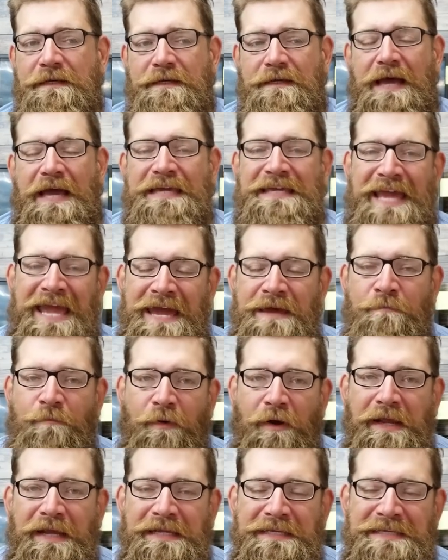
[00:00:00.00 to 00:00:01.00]
I can
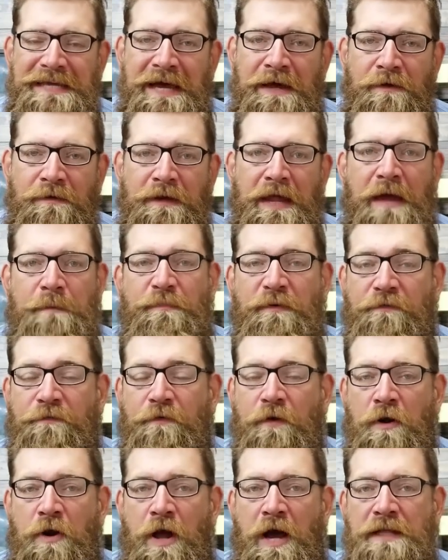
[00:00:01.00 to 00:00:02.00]
break it down. I
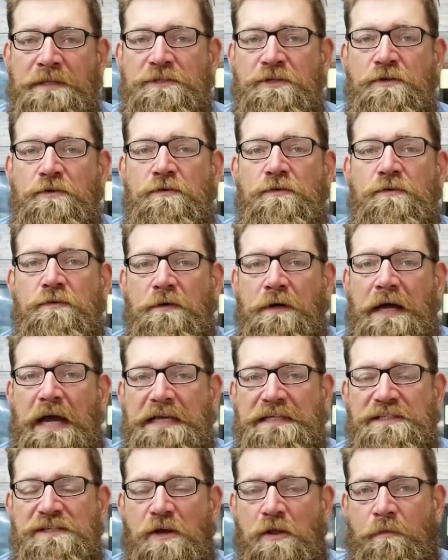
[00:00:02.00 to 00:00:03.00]
prefer not to.
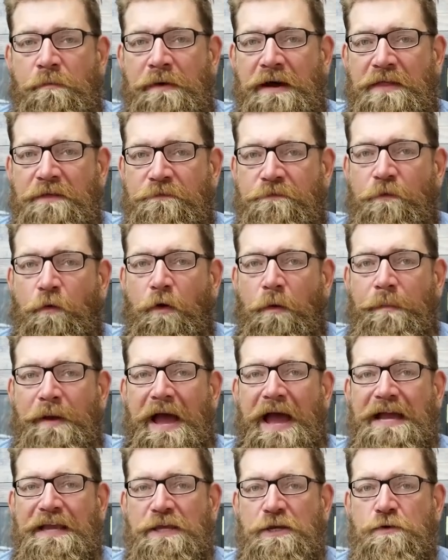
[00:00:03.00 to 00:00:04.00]
I sell them by the
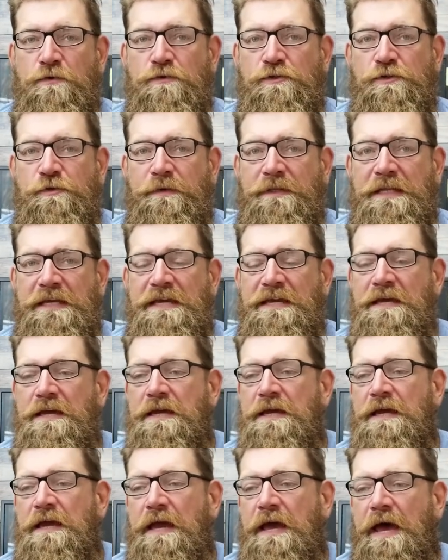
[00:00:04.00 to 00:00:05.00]
4-pack usually.
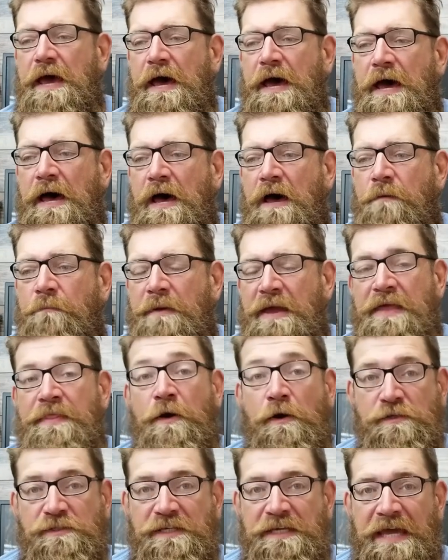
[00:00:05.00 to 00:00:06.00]
And
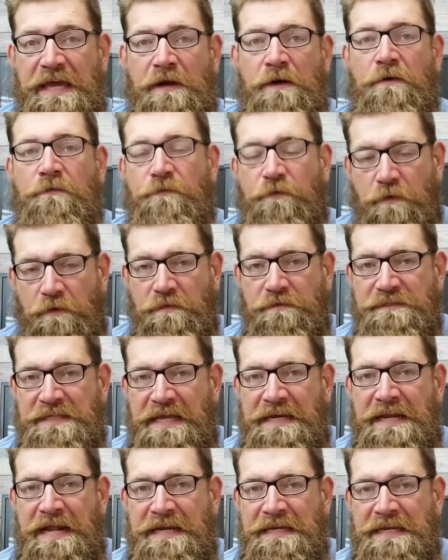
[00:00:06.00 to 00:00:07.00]
those again are for
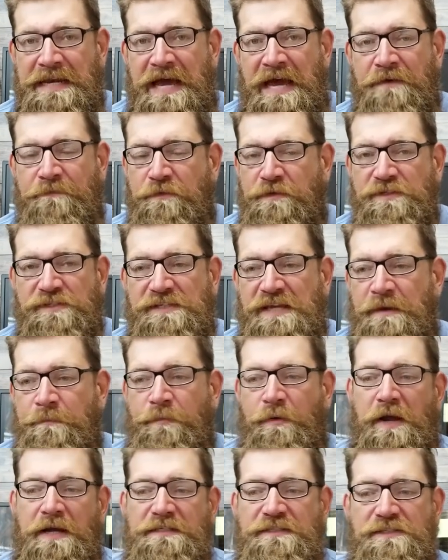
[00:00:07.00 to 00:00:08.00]
$10.99 for the same
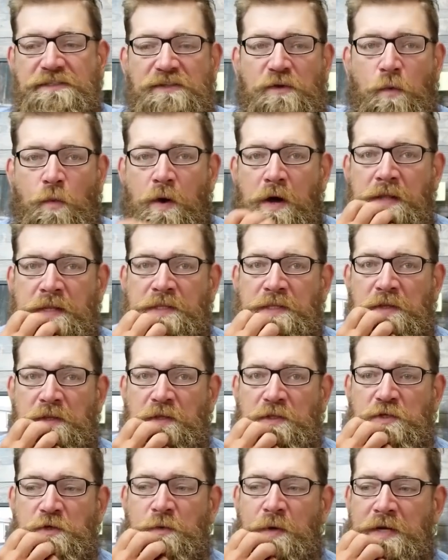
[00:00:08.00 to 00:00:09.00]
price as the 1
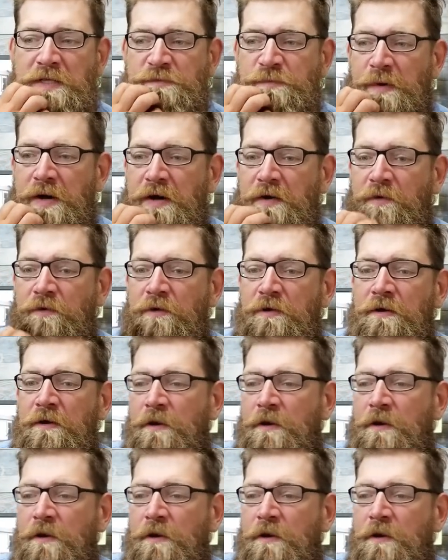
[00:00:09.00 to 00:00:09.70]
2-ounce bottle.